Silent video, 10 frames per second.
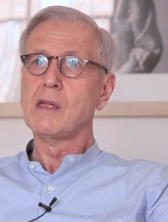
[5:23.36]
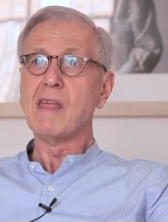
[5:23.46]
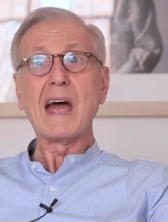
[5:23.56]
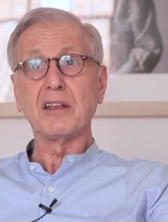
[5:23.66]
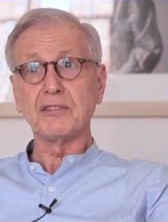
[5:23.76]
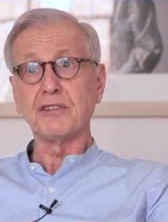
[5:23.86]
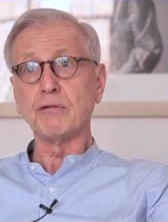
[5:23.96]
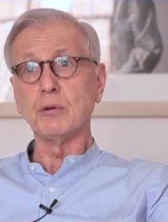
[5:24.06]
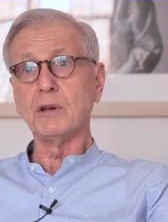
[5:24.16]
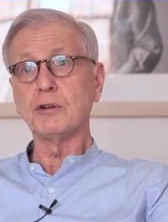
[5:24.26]
that has
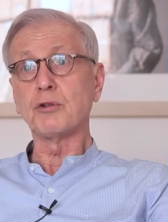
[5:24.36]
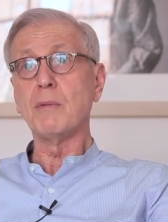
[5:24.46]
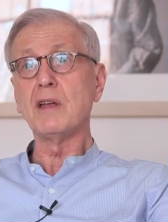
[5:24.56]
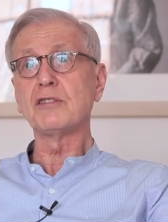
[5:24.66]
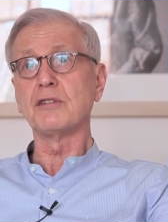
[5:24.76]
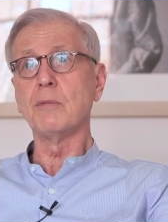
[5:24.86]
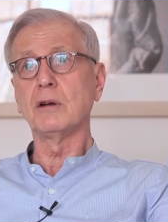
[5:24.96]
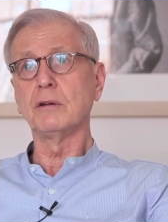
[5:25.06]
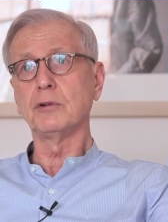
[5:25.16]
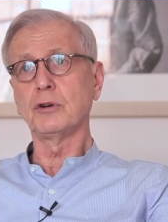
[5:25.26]
given me a tremendous
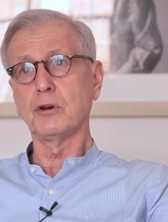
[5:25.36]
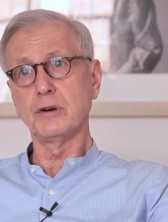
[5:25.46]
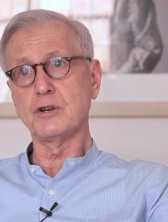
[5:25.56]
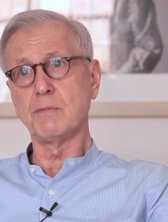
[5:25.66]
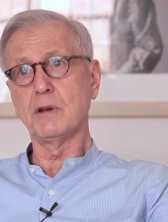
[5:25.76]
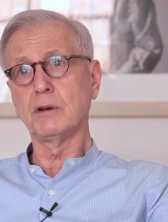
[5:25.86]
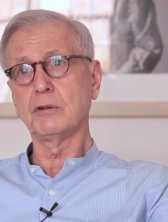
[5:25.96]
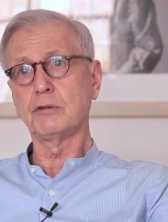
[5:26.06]
amount of encouragement